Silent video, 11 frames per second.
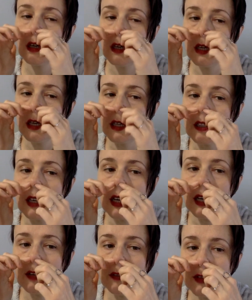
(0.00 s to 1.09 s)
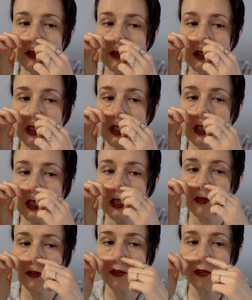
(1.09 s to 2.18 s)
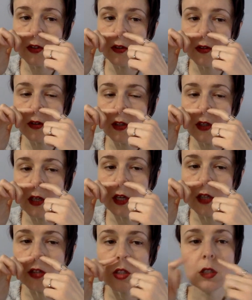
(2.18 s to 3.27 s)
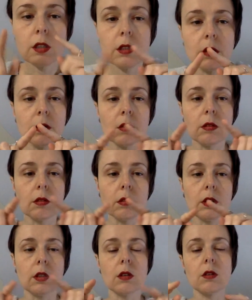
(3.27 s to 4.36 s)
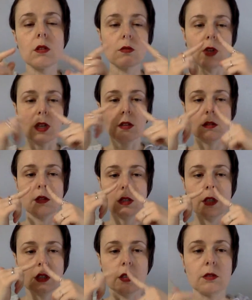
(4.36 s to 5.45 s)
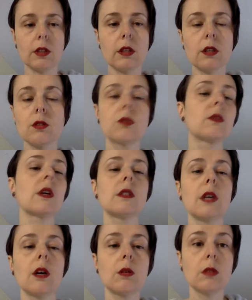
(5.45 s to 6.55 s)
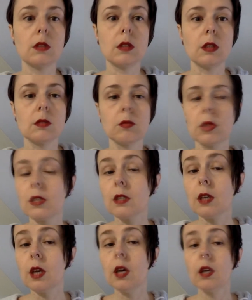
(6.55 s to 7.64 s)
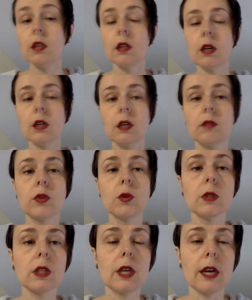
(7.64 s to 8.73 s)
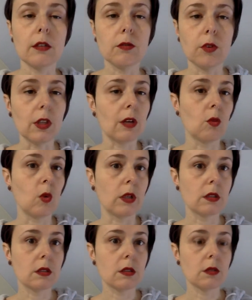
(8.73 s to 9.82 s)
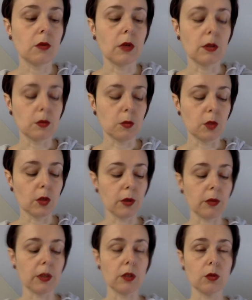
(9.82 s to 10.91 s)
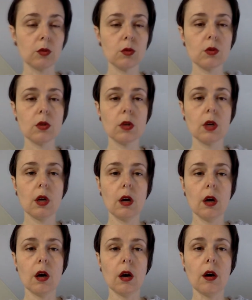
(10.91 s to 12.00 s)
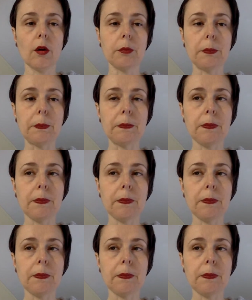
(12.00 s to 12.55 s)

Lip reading: And if I reach in, I can feel the edges, the little ears, right, sitting like right there. So that's how it stays in place. I've only had it fall out once while I was blowing my nose. Um,